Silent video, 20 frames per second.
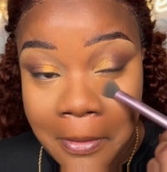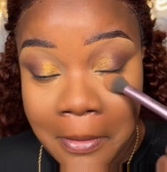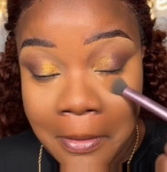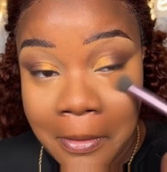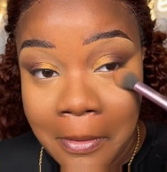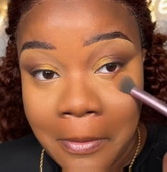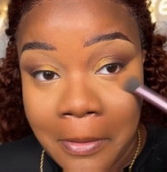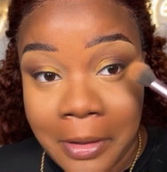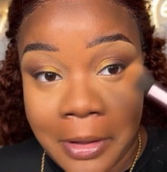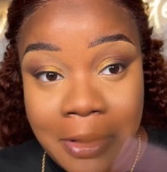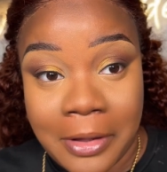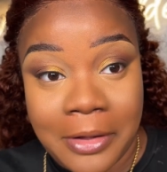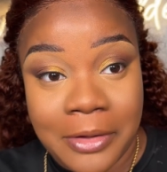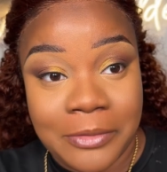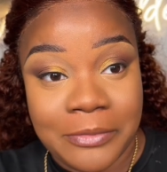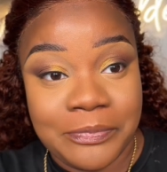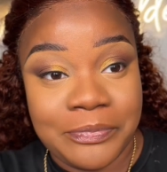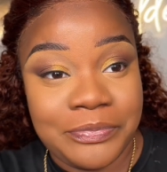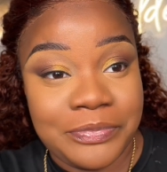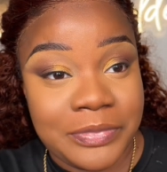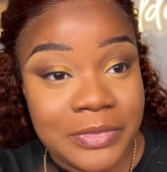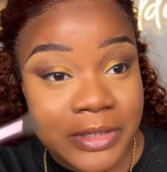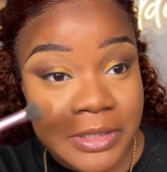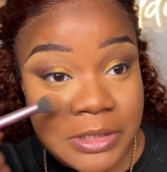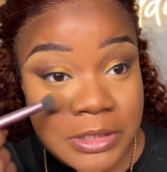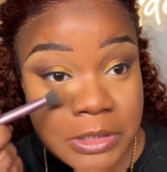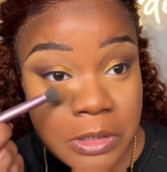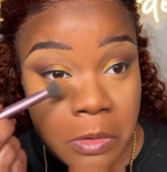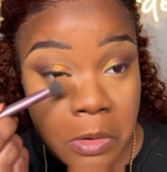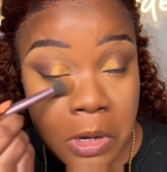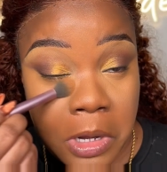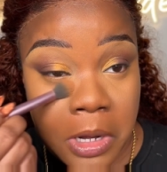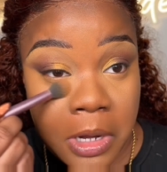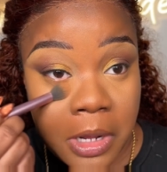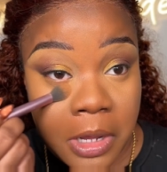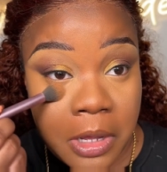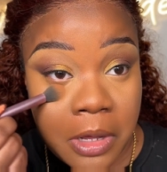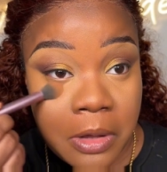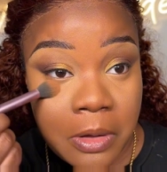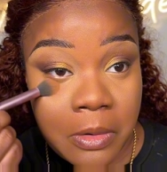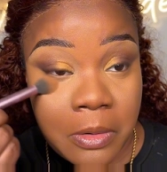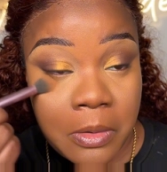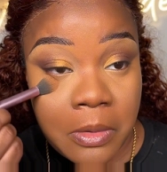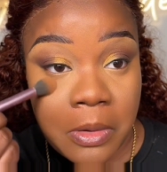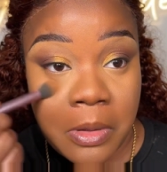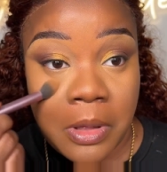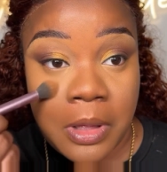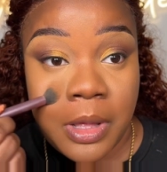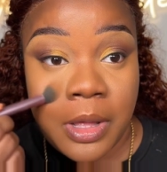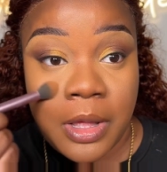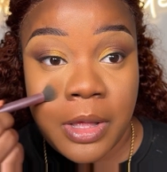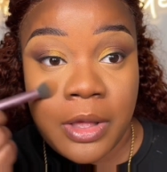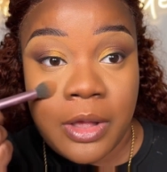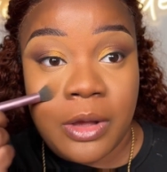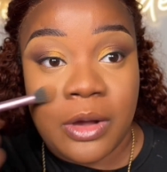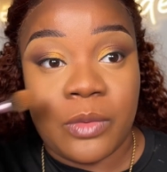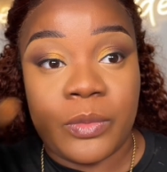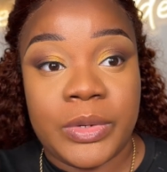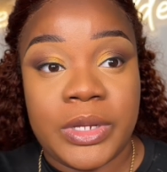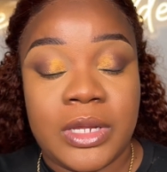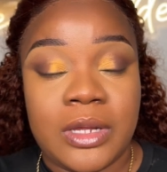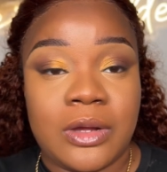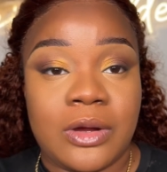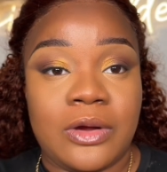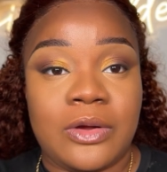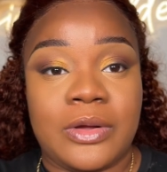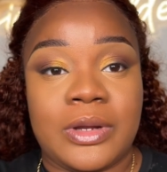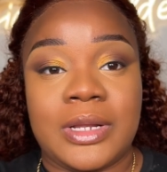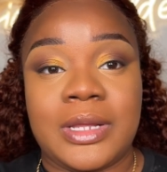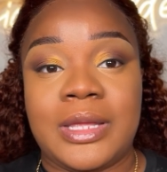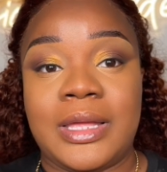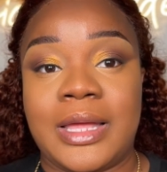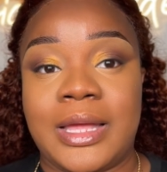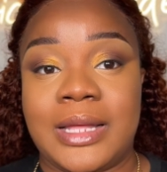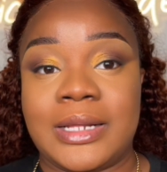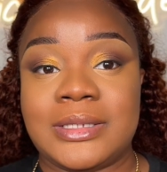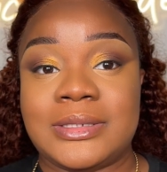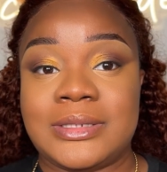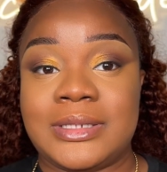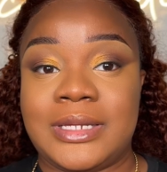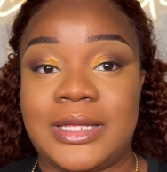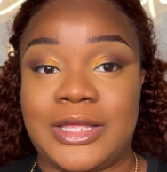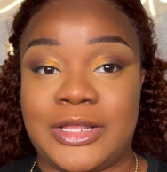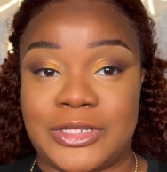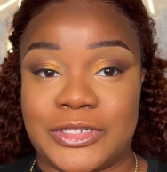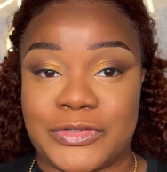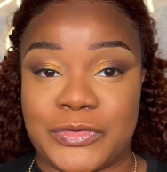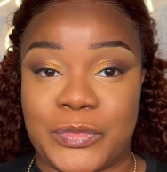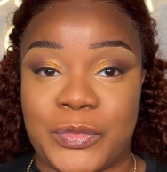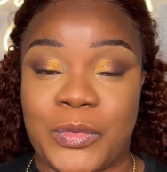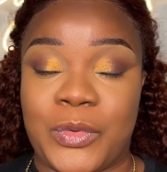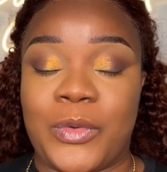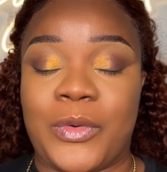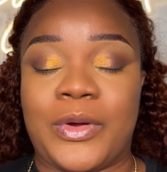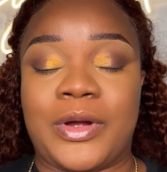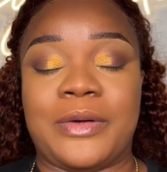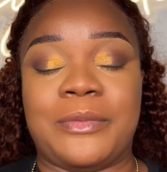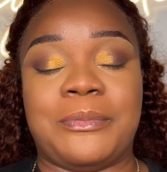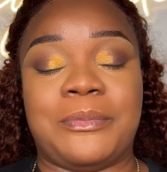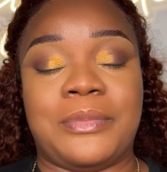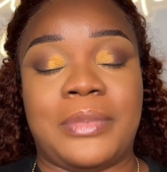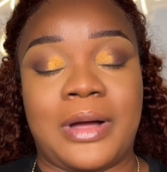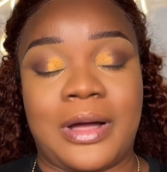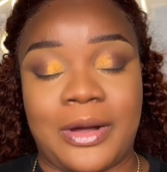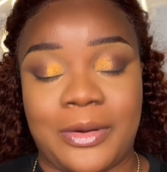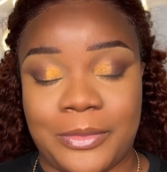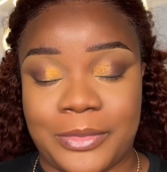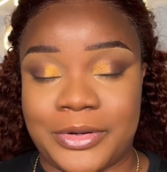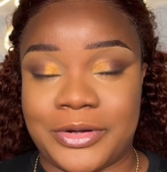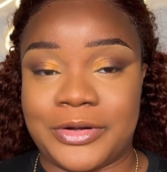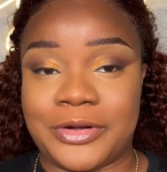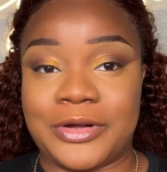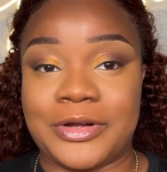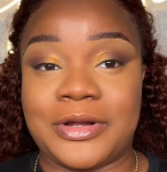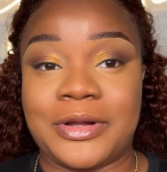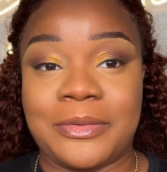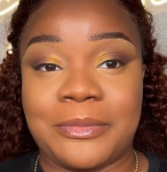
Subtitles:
Okay, so now we are gonna get into our powdered